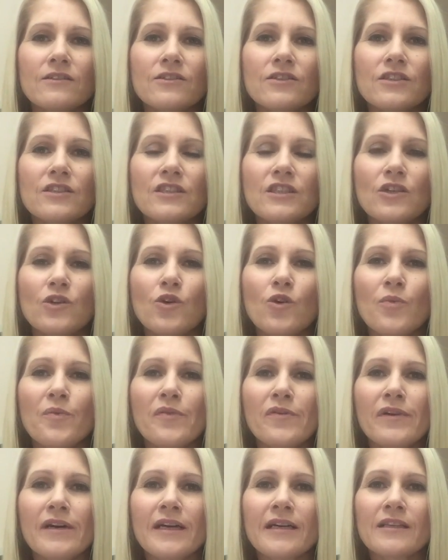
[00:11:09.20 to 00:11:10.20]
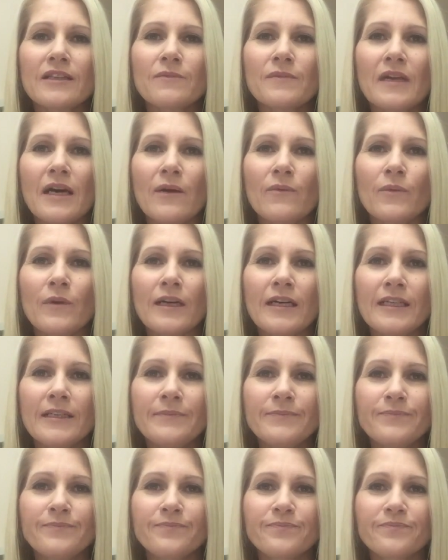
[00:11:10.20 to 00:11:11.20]
just incorporate them that
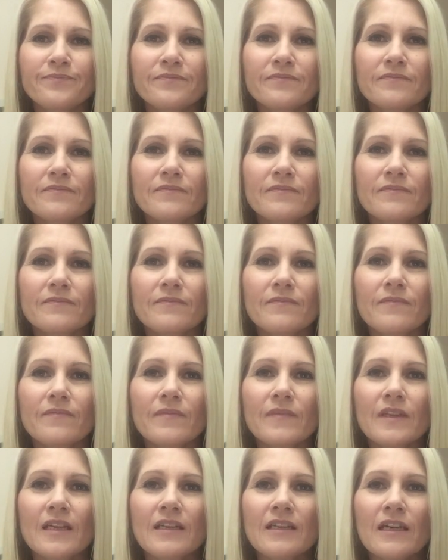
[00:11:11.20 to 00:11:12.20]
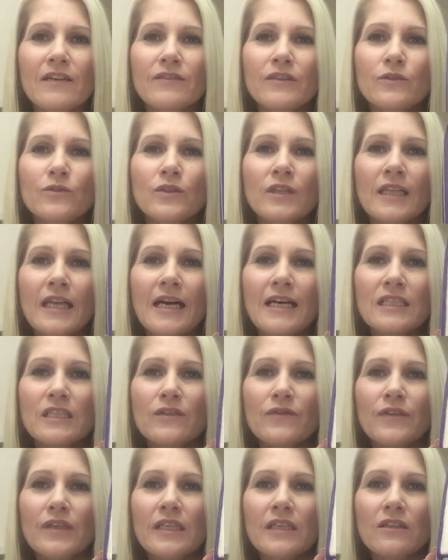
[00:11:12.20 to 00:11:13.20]
way. And I have little
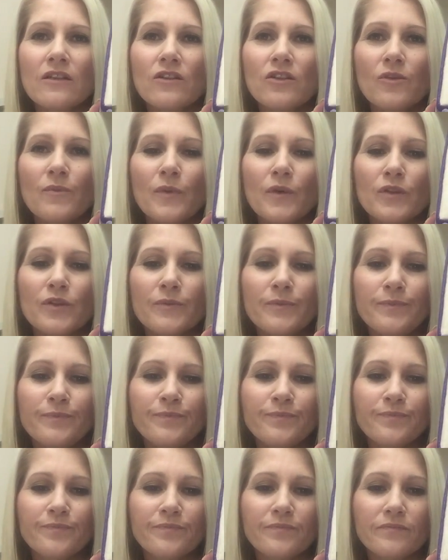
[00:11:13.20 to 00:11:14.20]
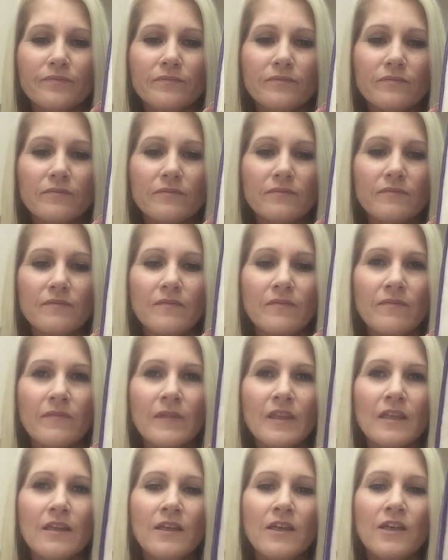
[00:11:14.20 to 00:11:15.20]
glass feet on the bottom.
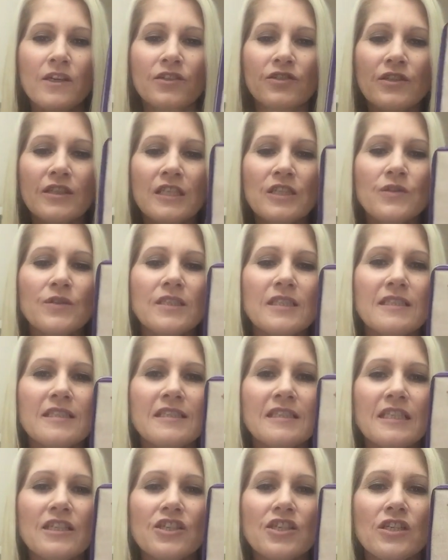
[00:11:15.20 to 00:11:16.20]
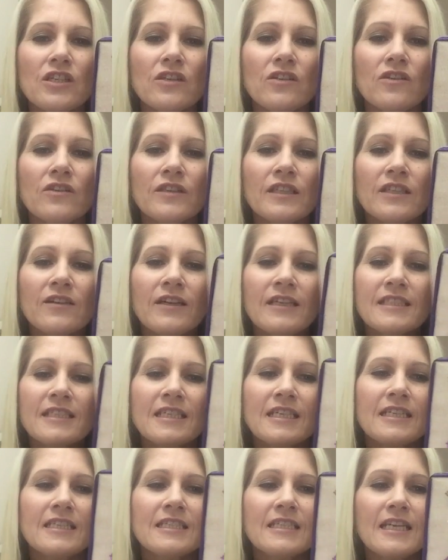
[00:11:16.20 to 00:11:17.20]
So this is a stitch along that I
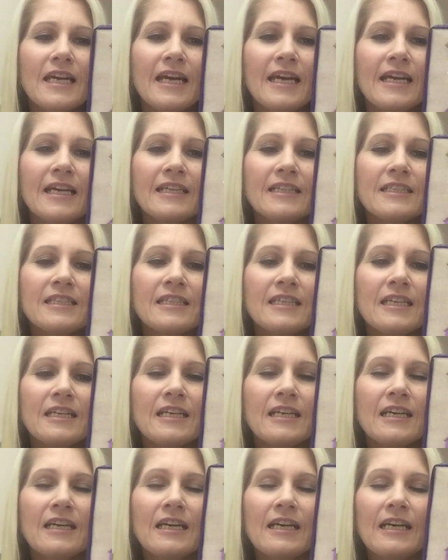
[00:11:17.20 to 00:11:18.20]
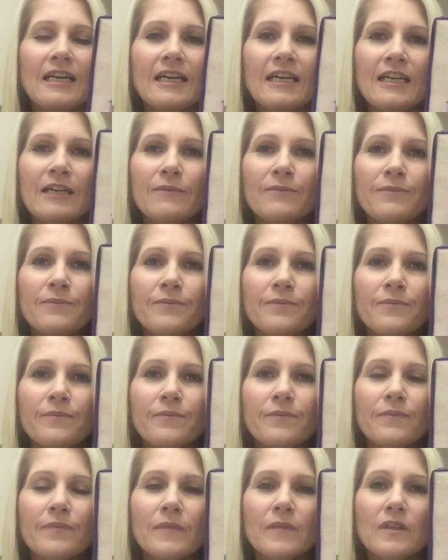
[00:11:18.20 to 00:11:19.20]
did, and
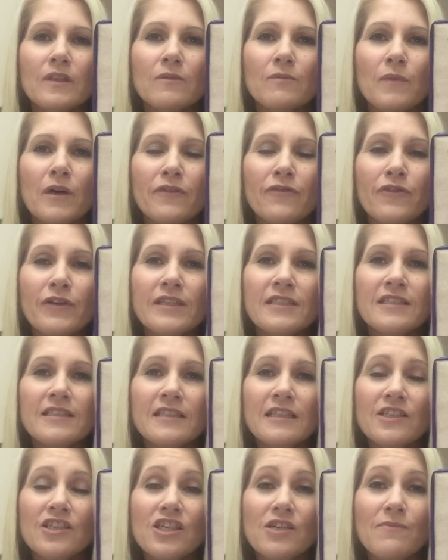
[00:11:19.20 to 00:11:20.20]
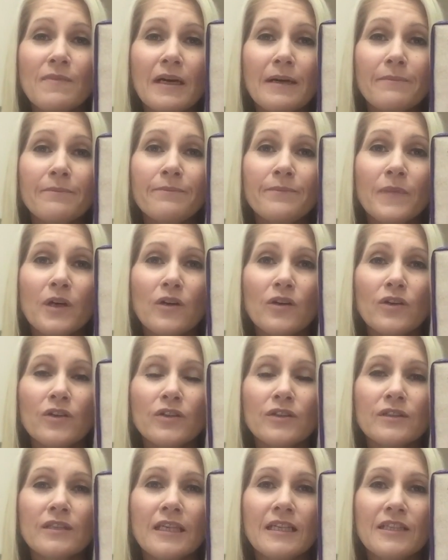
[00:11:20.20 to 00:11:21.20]
my friend Stitchy Mum
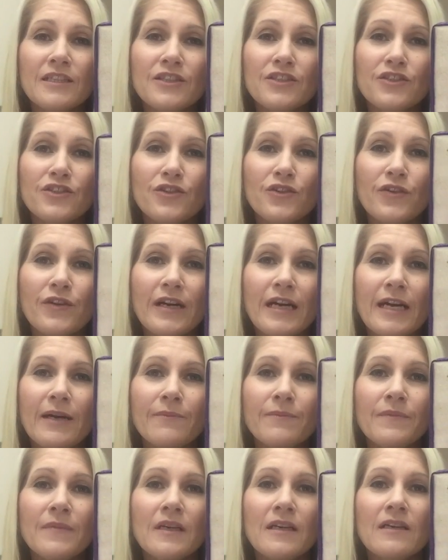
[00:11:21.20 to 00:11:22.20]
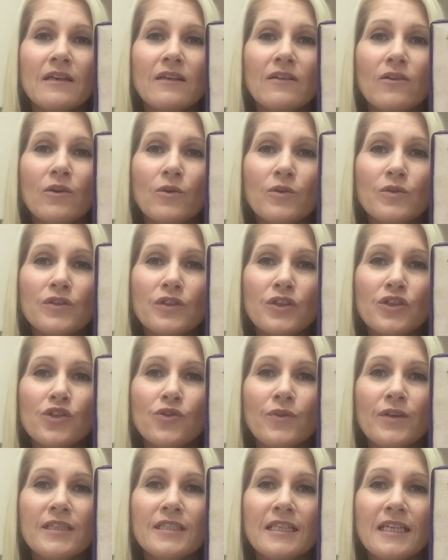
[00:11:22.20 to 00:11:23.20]
on Instagram also
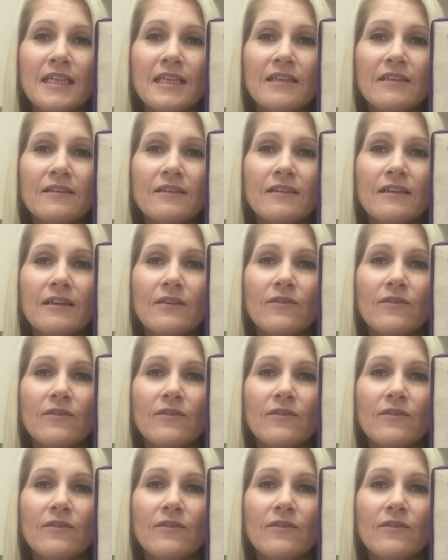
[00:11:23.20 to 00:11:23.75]
joined in